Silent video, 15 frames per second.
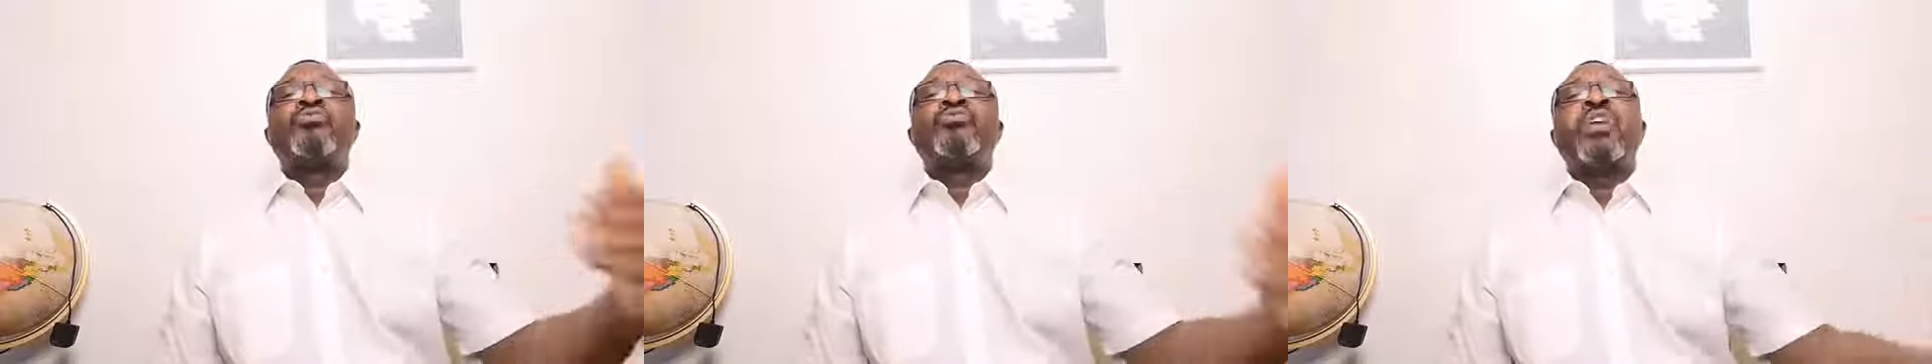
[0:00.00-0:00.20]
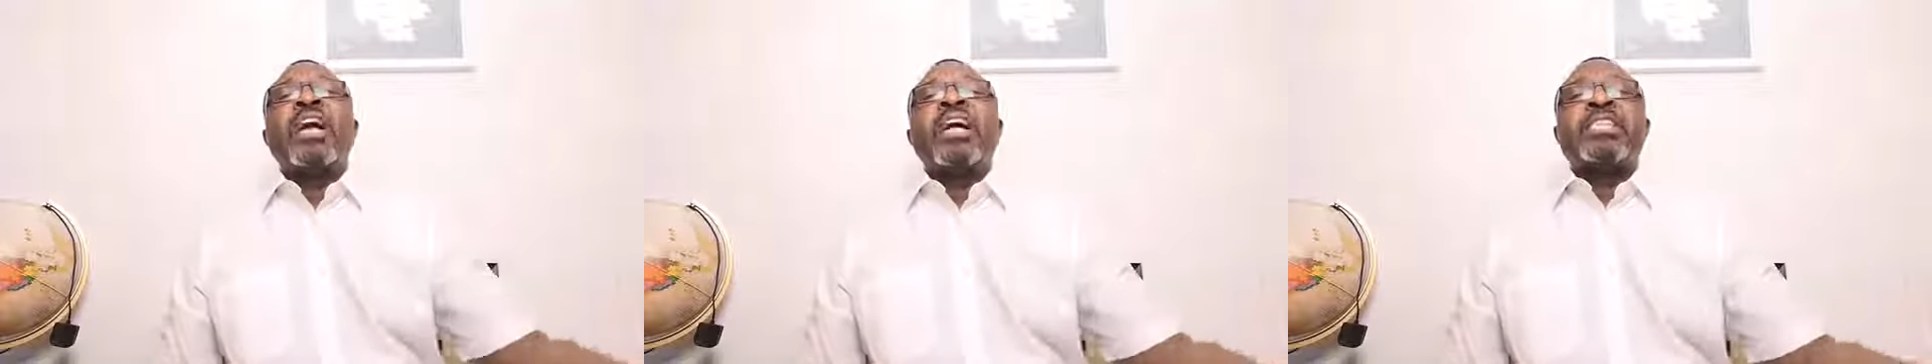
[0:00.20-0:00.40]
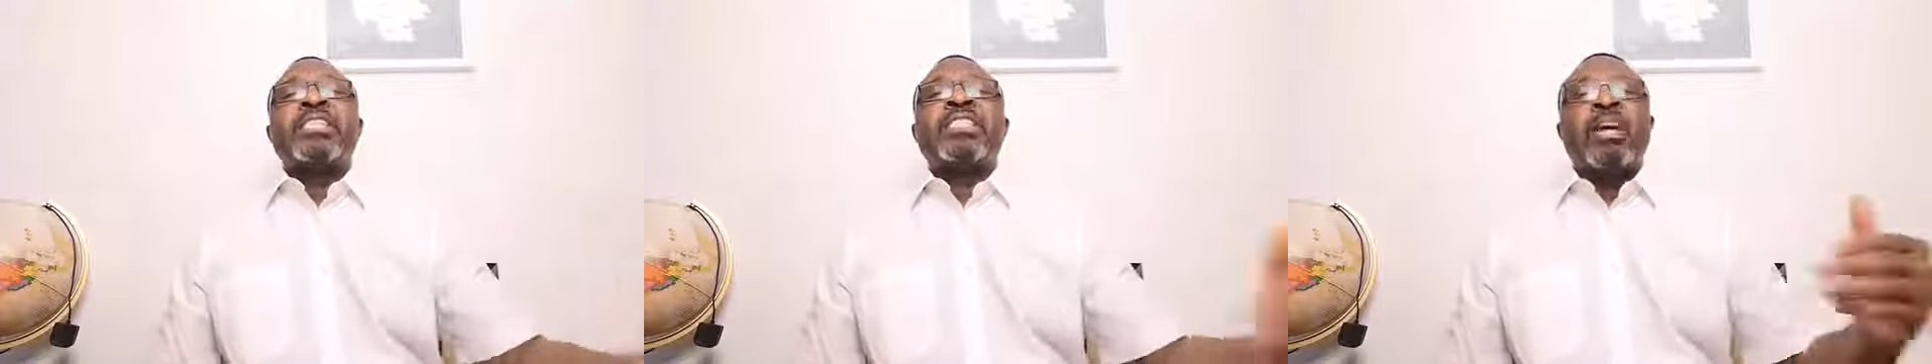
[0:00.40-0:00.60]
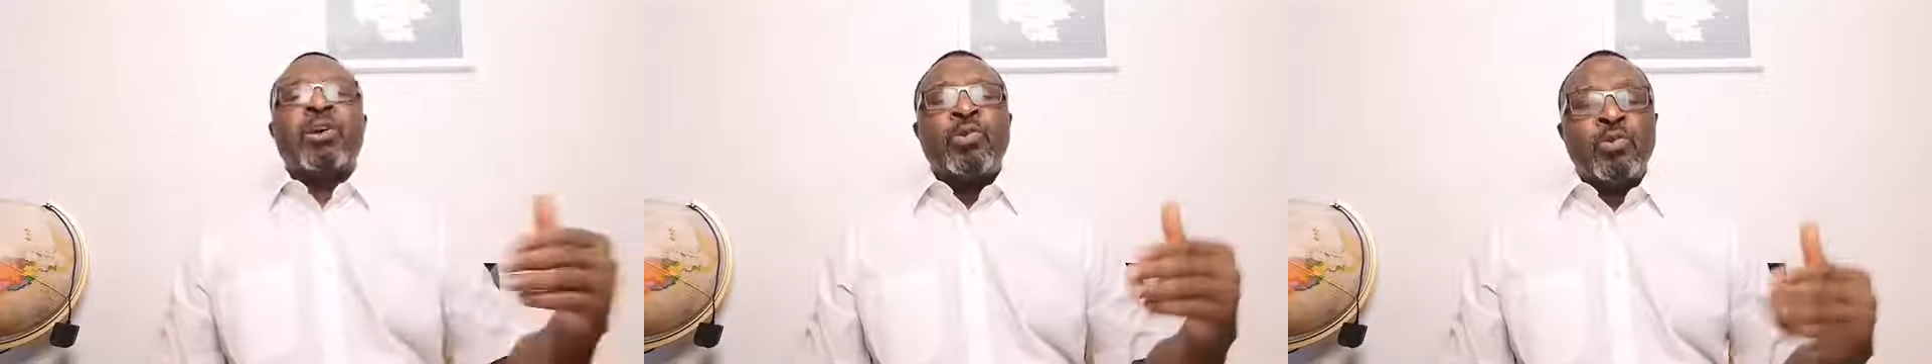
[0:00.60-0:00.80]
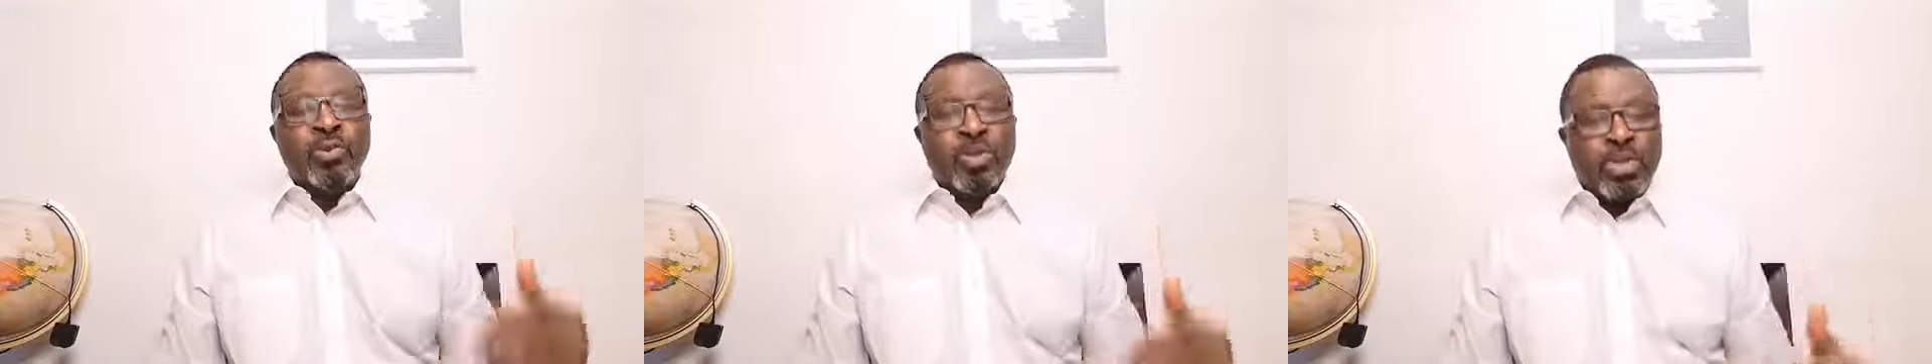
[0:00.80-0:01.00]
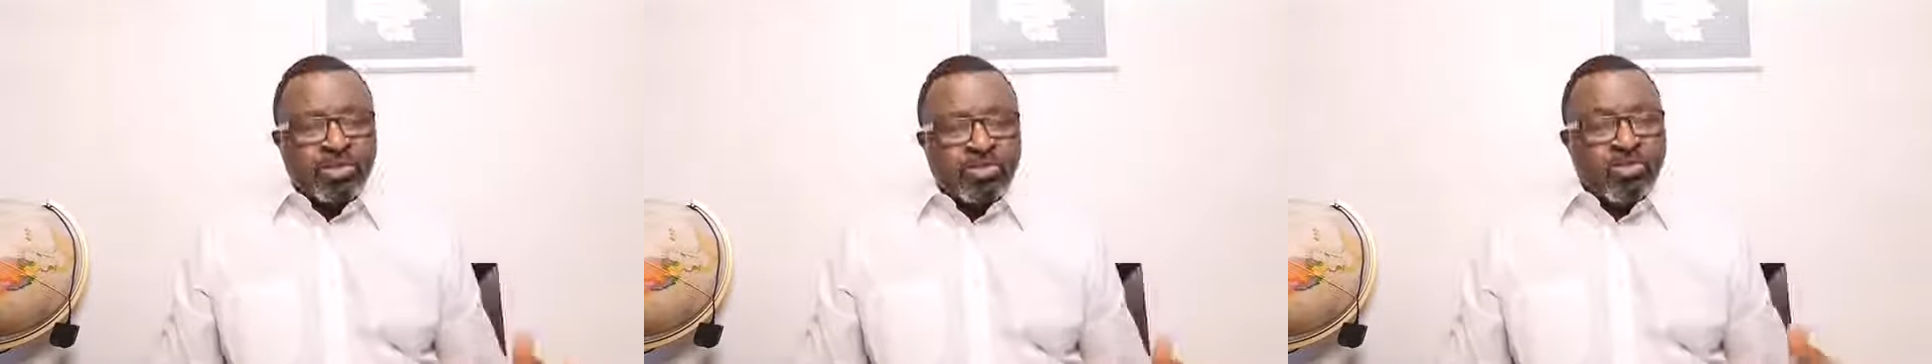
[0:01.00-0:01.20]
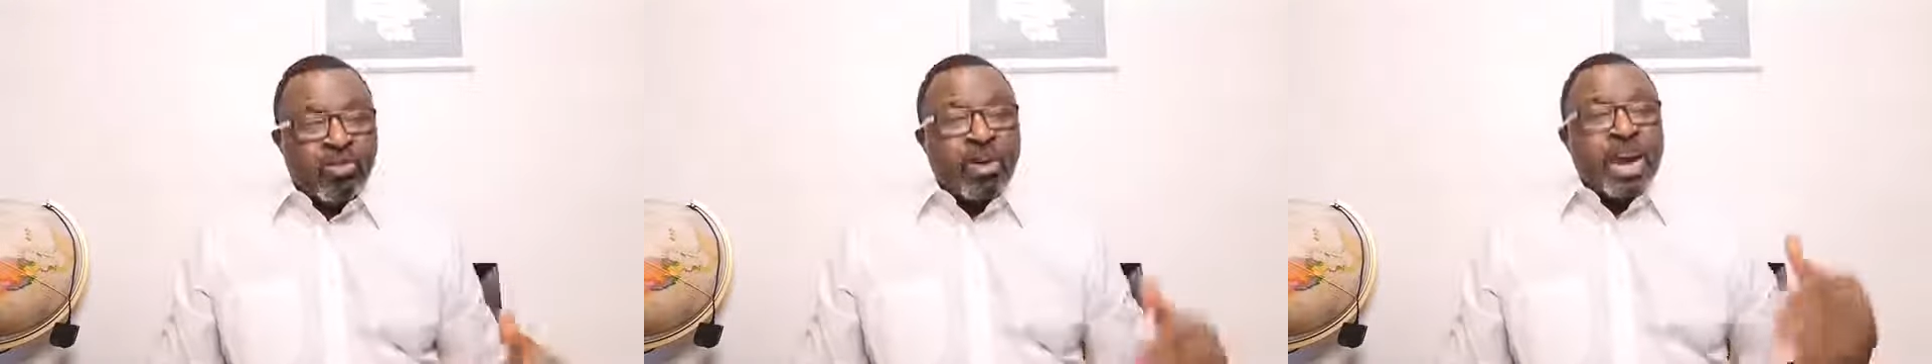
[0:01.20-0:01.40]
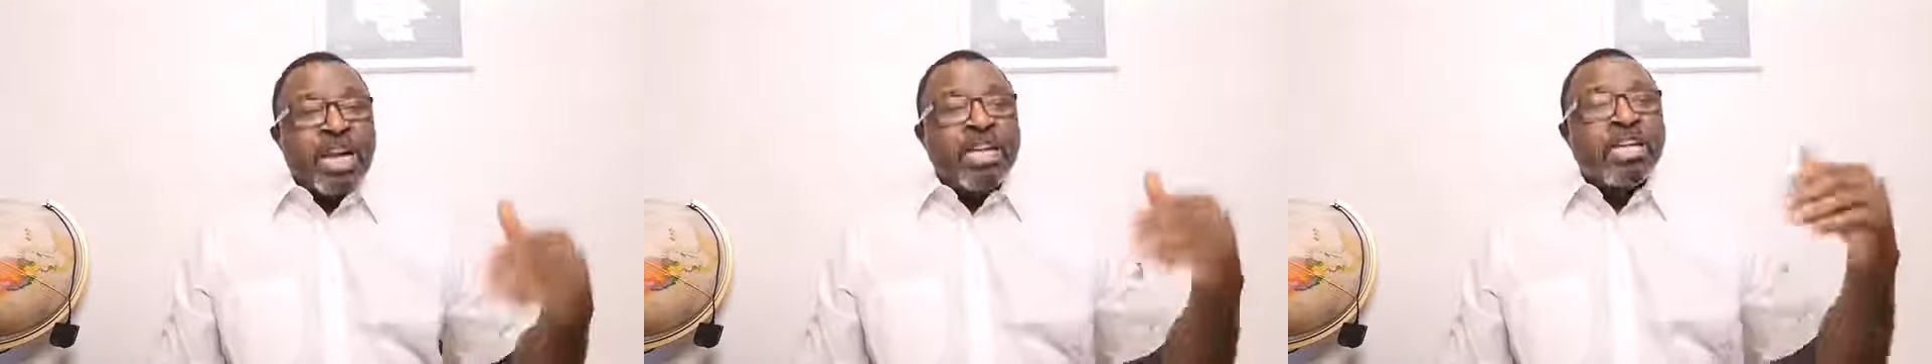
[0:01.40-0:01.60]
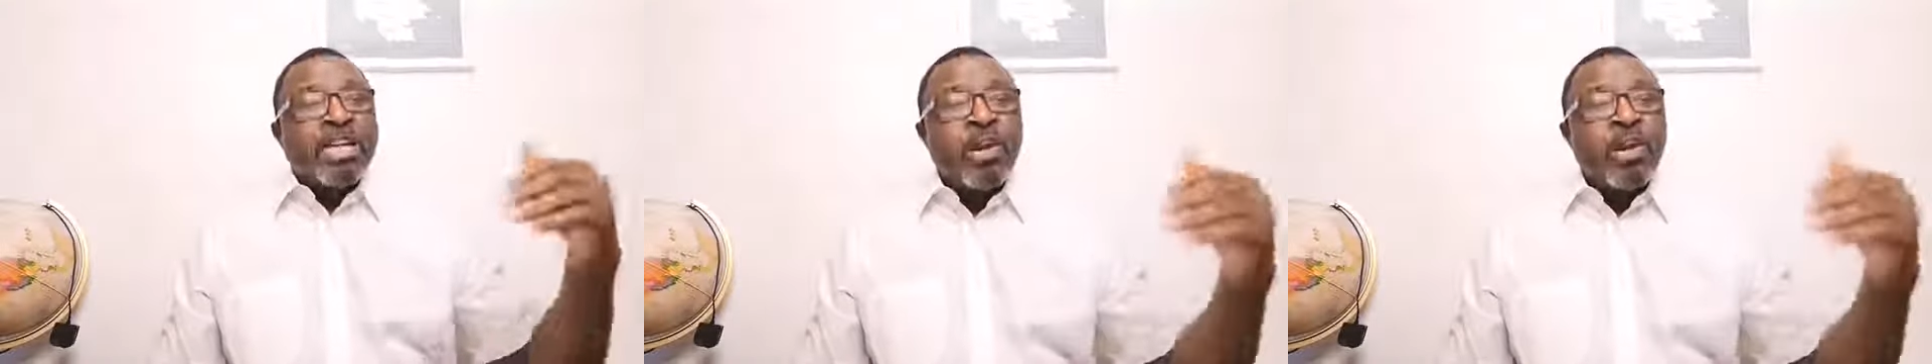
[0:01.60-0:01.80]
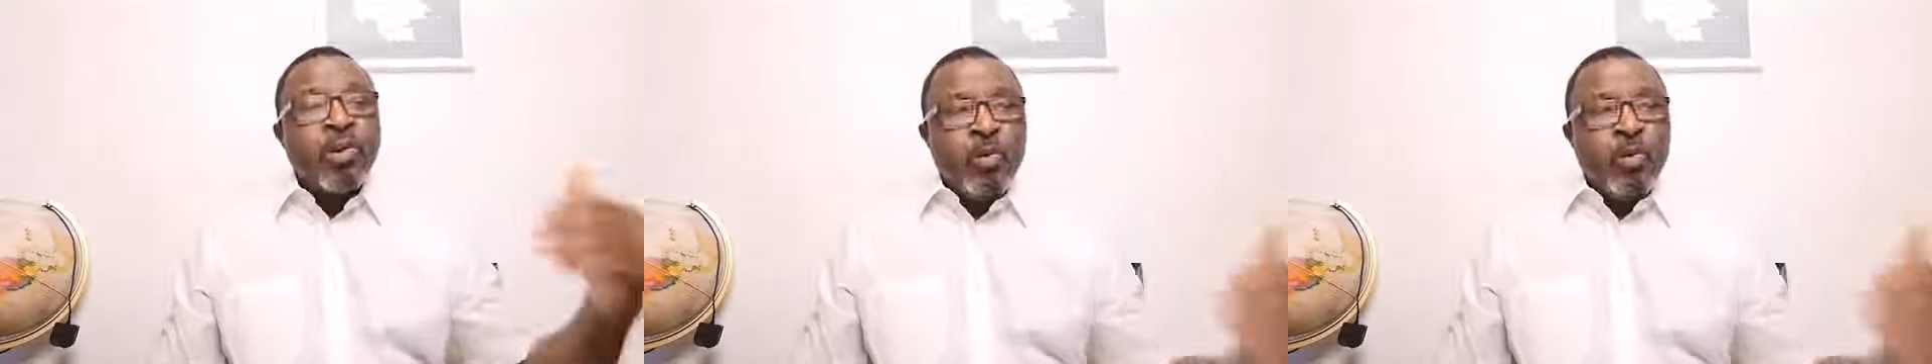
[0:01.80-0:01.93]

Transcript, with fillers: writer who is ready,